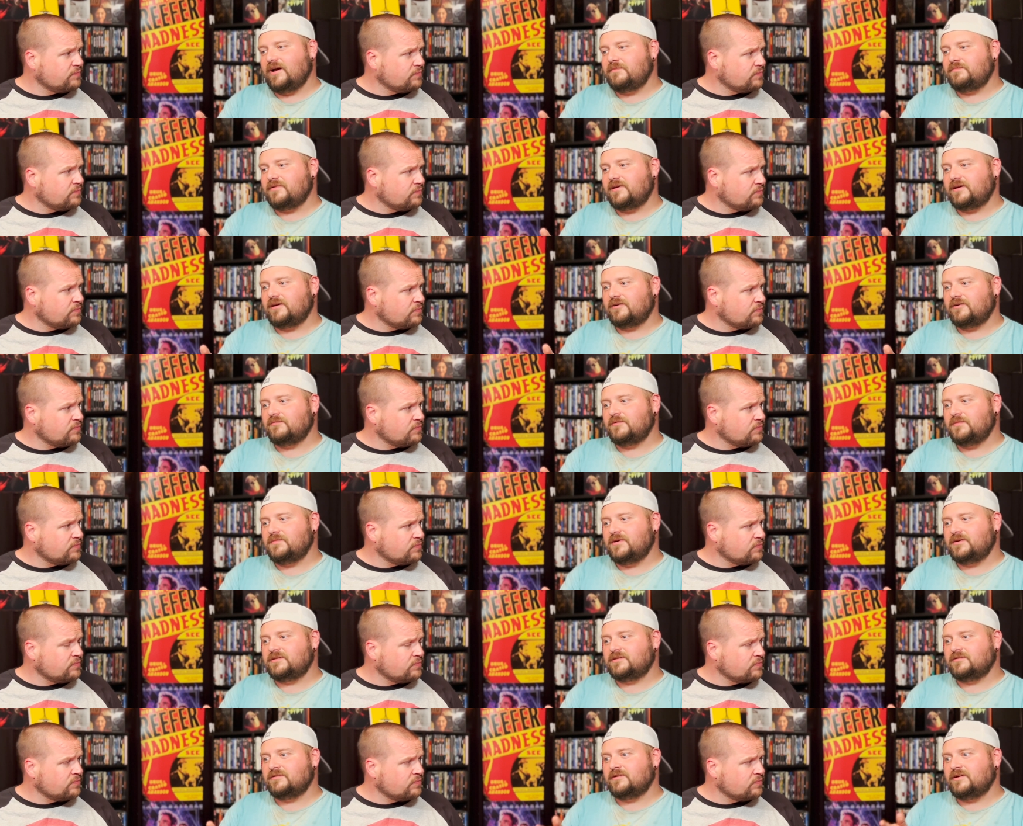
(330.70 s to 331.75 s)
Speaker 1: playing Herman
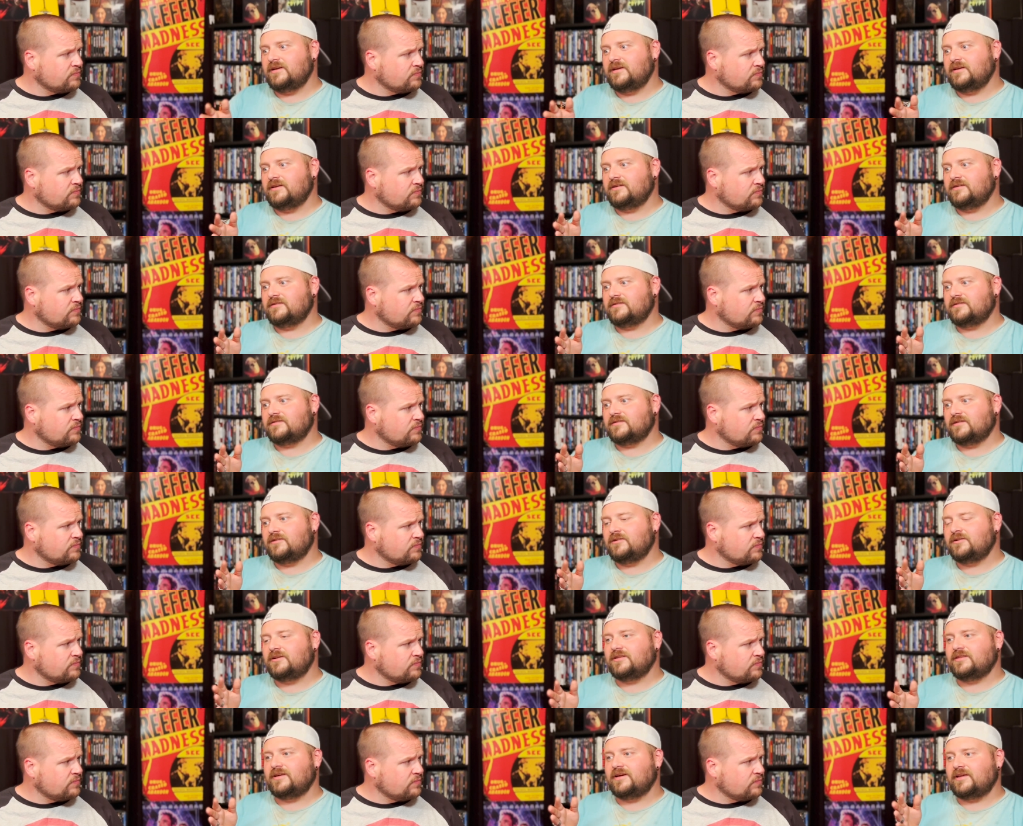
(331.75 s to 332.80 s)
Munster is
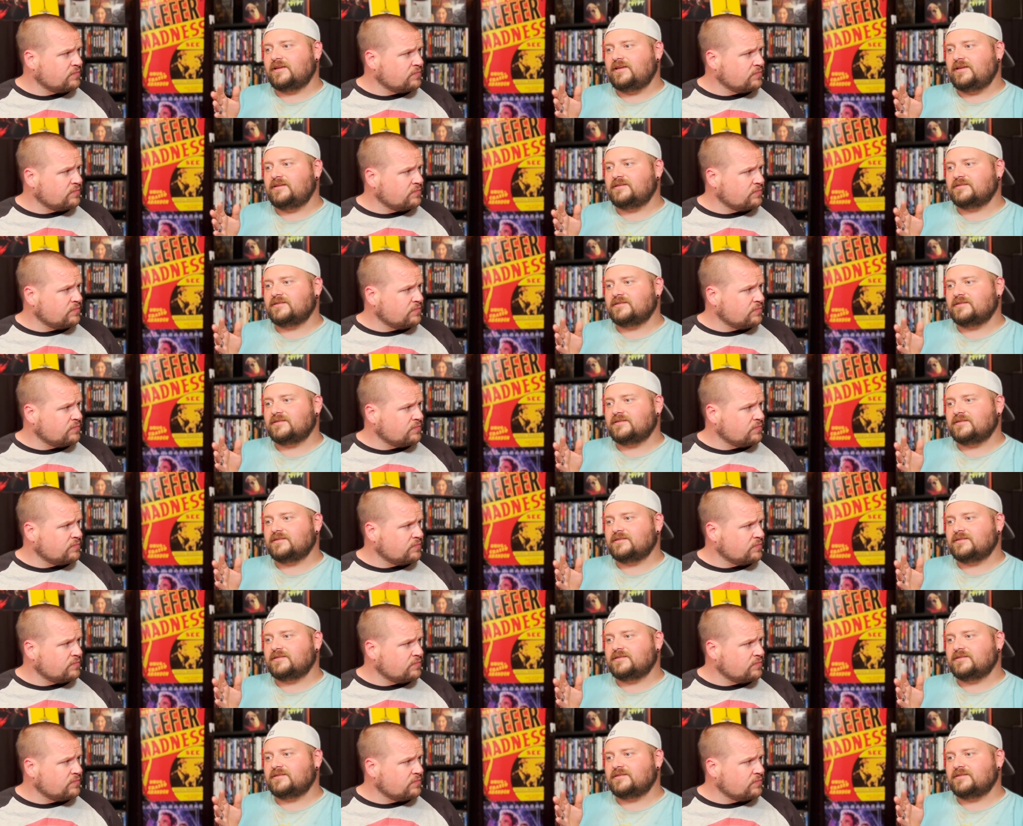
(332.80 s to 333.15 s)
looking like he's